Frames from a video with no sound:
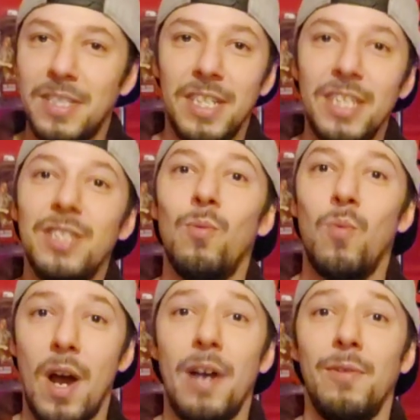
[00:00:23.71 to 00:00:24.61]
It's, it's a
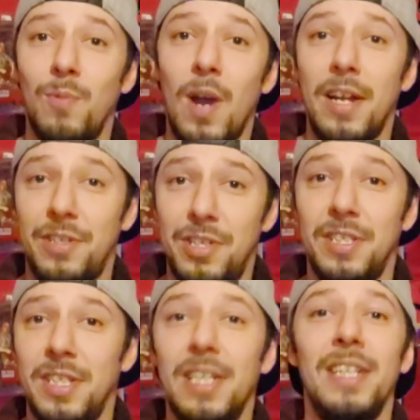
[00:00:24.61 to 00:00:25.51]
wild ride.
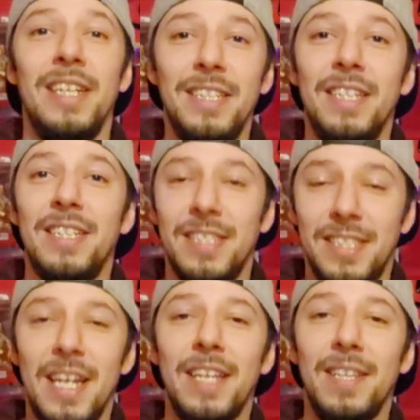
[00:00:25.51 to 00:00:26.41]
Just needless to
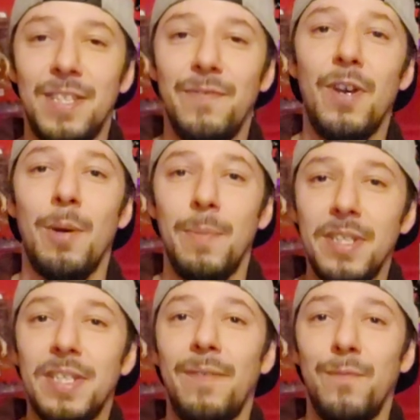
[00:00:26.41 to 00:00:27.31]
say, this film
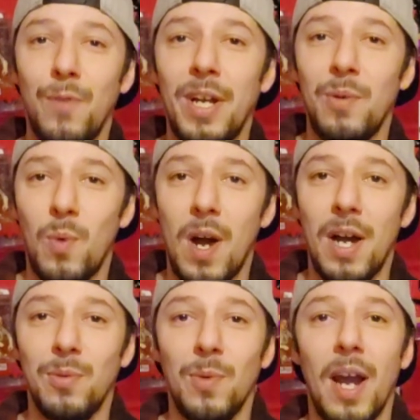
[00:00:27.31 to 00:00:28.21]
is a freaking
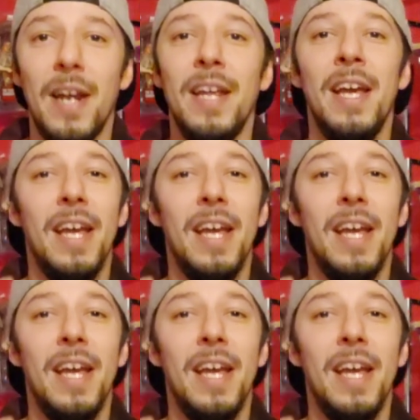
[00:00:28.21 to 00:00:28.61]
wild ride.